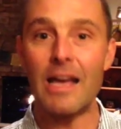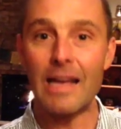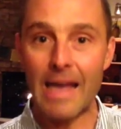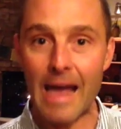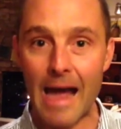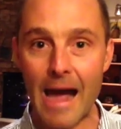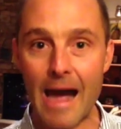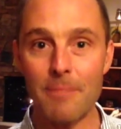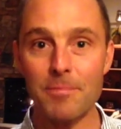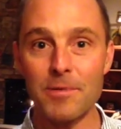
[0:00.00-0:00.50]

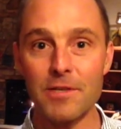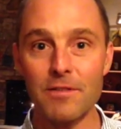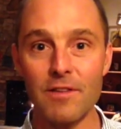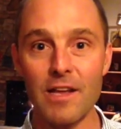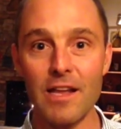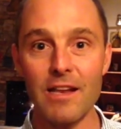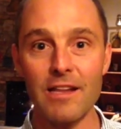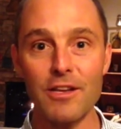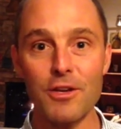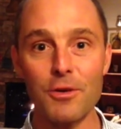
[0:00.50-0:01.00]

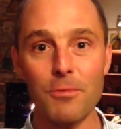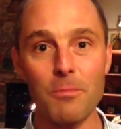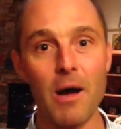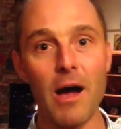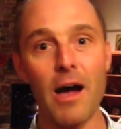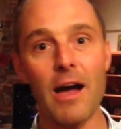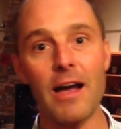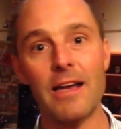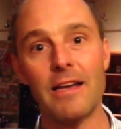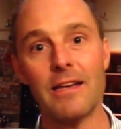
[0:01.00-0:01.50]
captivating your
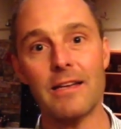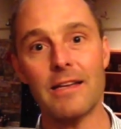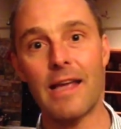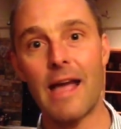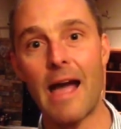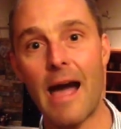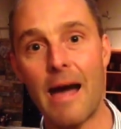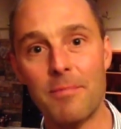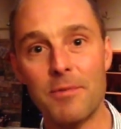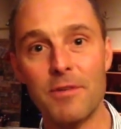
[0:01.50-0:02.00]
mind,
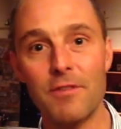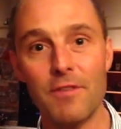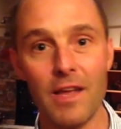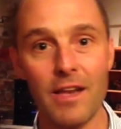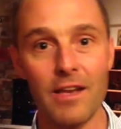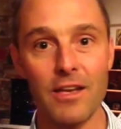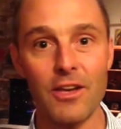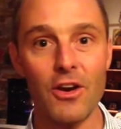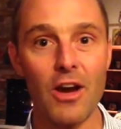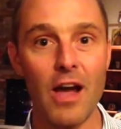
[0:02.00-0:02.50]

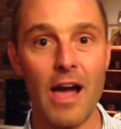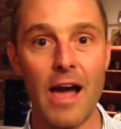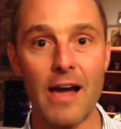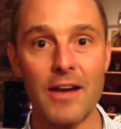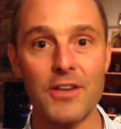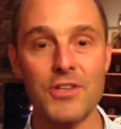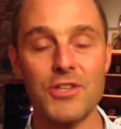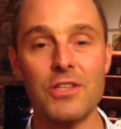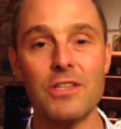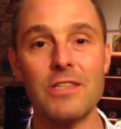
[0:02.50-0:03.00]
captivating your
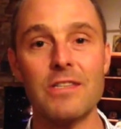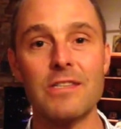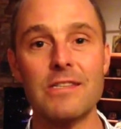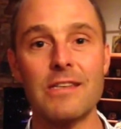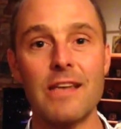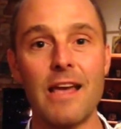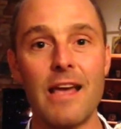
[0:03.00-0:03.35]
actions,